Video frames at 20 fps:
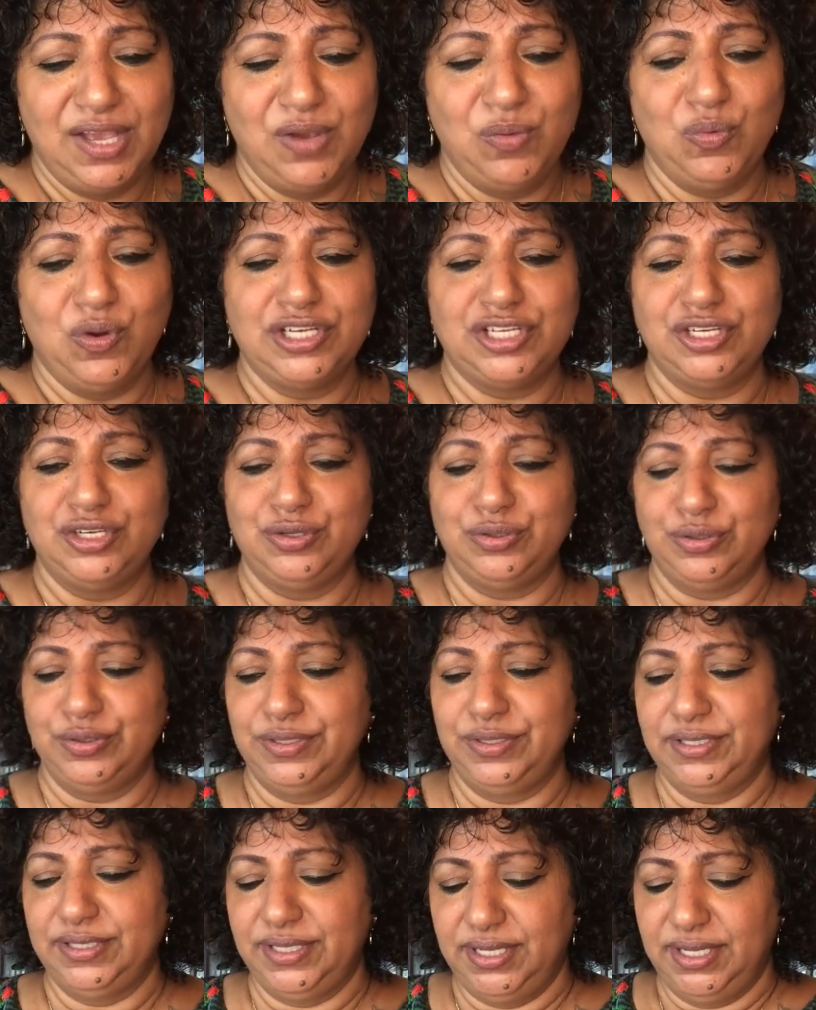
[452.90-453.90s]
what to do?
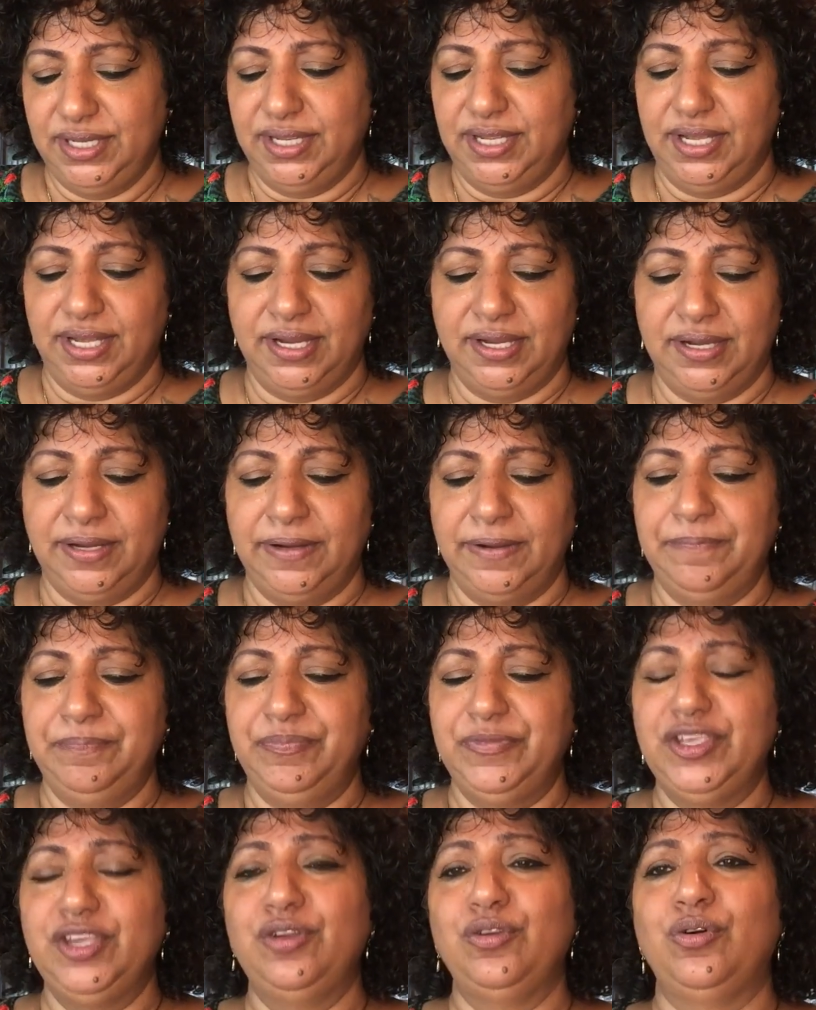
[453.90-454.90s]

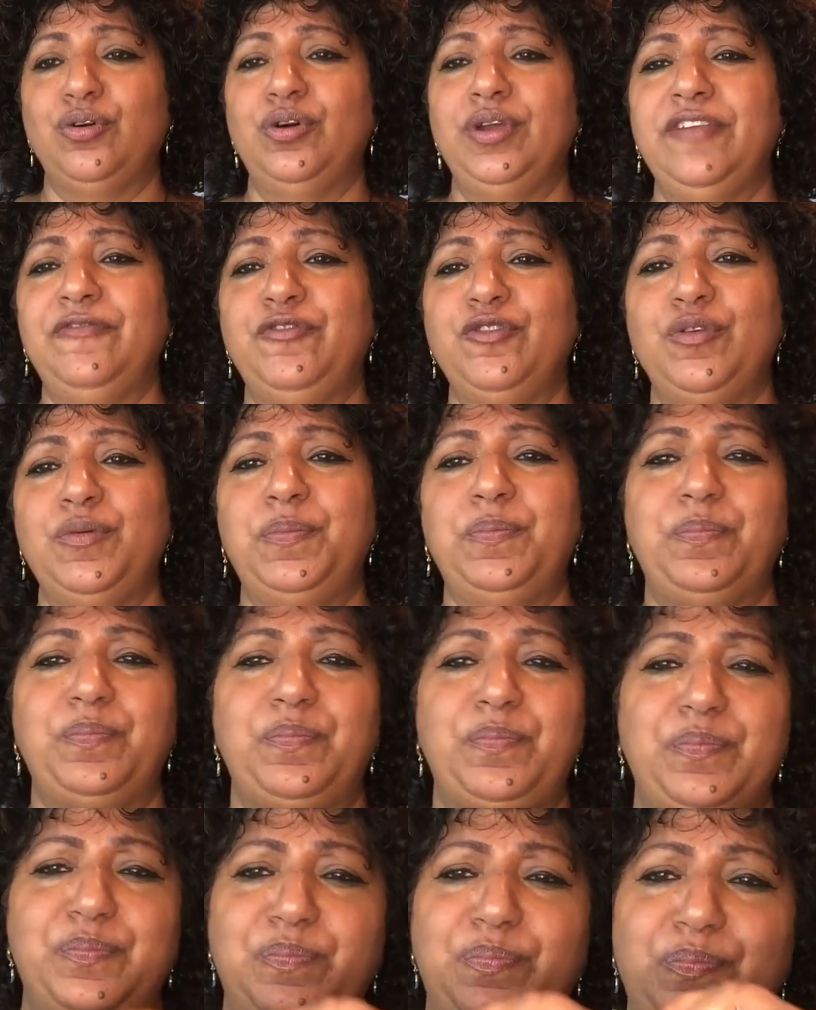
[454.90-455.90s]
Um, you know, if you
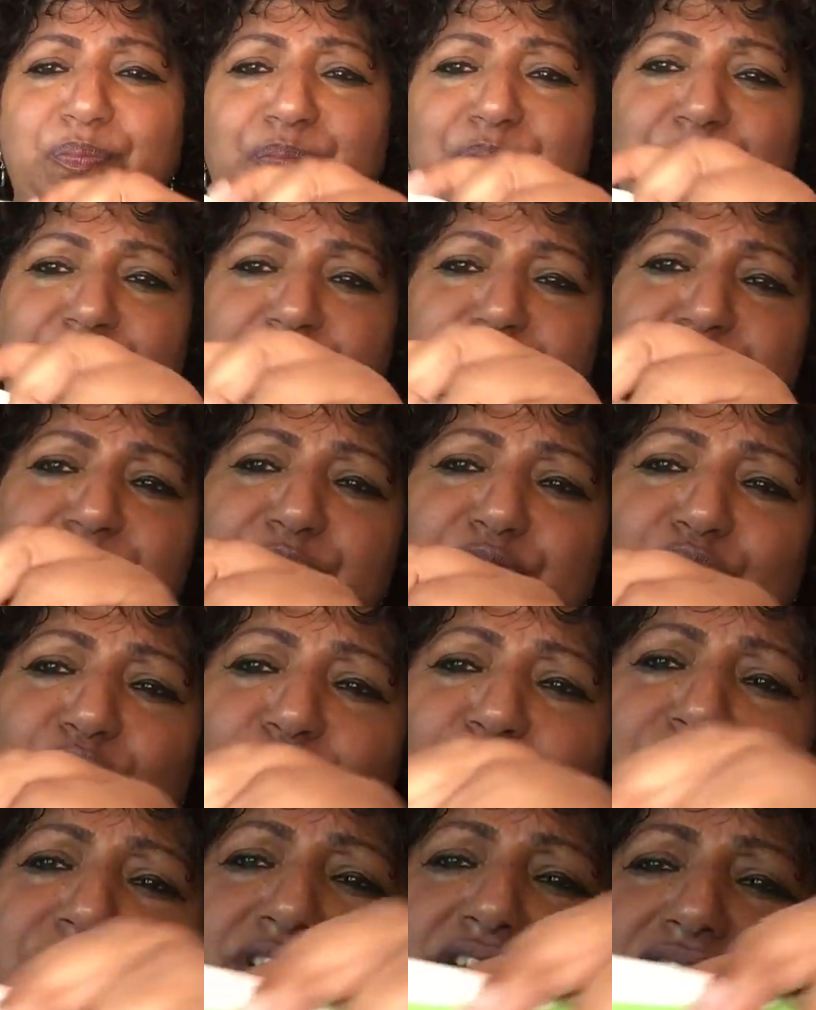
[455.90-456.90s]

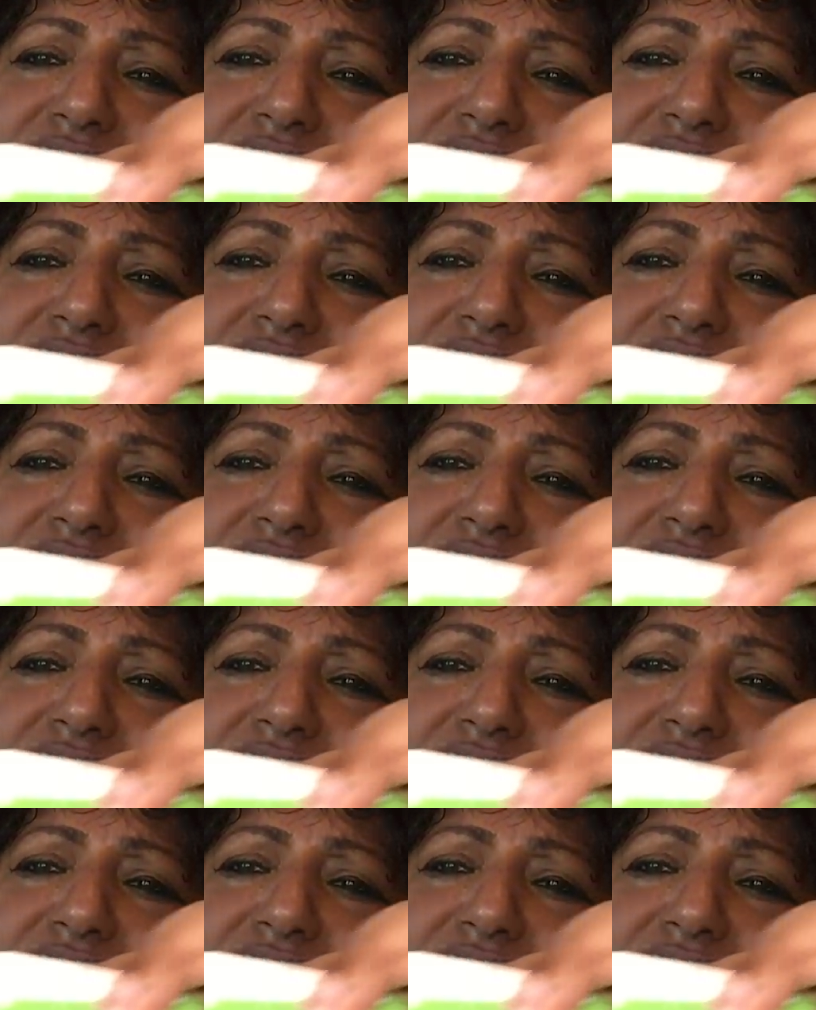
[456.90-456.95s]
don't